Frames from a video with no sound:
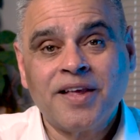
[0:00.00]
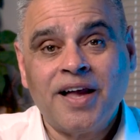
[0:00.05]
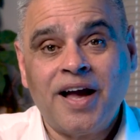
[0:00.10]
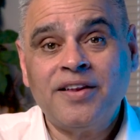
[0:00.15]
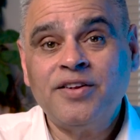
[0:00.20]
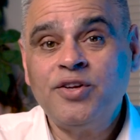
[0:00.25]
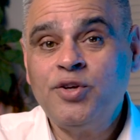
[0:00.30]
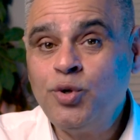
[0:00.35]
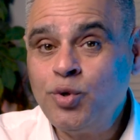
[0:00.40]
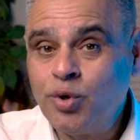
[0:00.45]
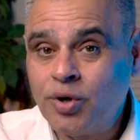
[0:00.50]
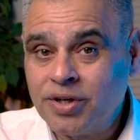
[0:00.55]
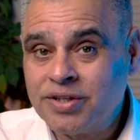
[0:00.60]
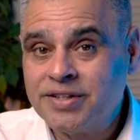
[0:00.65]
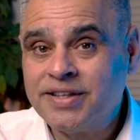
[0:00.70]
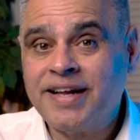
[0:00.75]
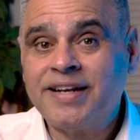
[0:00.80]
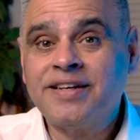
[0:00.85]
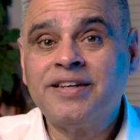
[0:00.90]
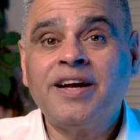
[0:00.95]
And you
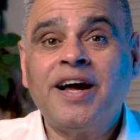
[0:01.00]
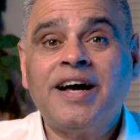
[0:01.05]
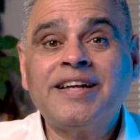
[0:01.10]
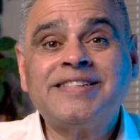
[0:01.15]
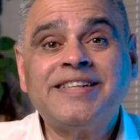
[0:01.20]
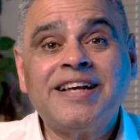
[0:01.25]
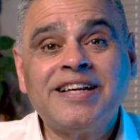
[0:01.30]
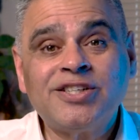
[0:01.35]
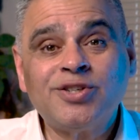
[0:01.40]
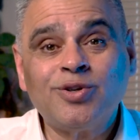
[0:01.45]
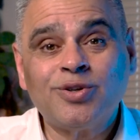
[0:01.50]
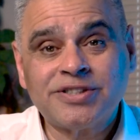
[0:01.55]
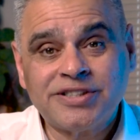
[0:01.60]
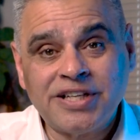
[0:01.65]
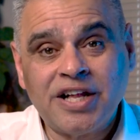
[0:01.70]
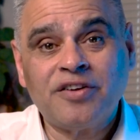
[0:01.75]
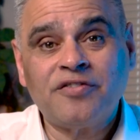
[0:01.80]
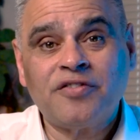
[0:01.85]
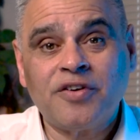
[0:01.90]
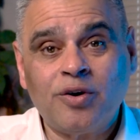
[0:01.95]
could then assess
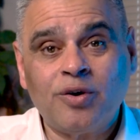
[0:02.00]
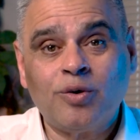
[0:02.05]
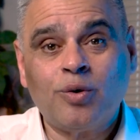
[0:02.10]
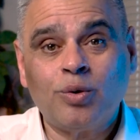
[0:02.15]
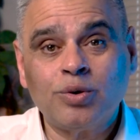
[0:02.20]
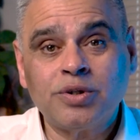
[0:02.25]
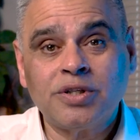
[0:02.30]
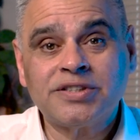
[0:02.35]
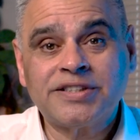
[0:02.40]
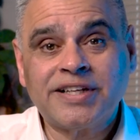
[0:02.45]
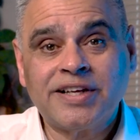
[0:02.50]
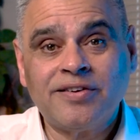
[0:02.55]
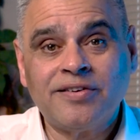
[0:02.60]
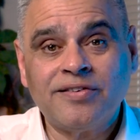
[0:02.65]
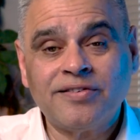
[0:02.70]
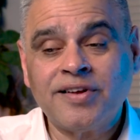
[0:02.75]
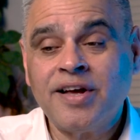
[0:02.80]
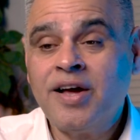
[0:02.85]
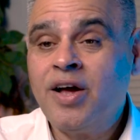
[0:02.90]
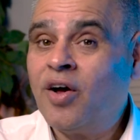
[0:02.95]
yourself along all those
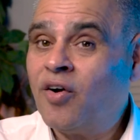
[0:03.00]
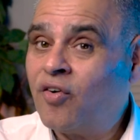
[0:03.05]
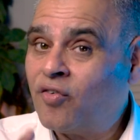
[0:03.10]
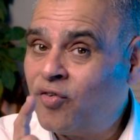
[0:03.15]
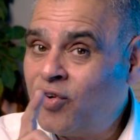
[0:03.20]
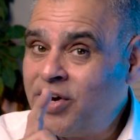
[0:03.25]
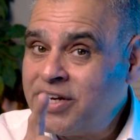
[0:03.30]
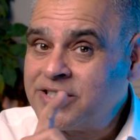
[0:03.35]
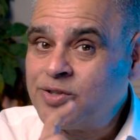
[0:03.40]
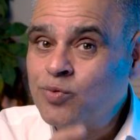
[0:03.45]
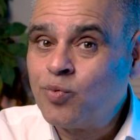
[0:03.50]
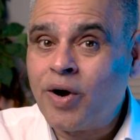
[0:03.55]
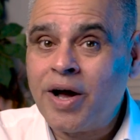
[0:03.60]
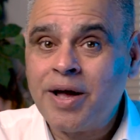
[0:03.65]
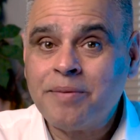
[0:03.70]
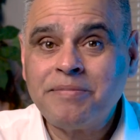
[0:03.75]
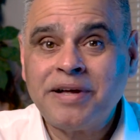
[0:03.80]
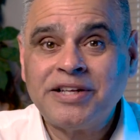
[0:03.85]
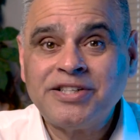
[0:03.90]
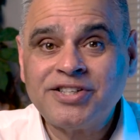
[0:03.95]
skills. The reason why
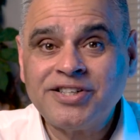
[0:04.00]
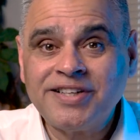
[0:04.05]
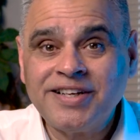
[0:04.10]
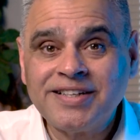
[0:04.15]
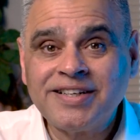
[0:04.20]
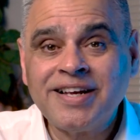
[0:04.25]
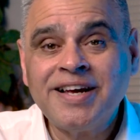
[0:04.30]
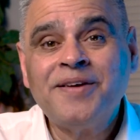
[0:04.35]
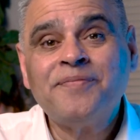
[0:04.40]
I mention it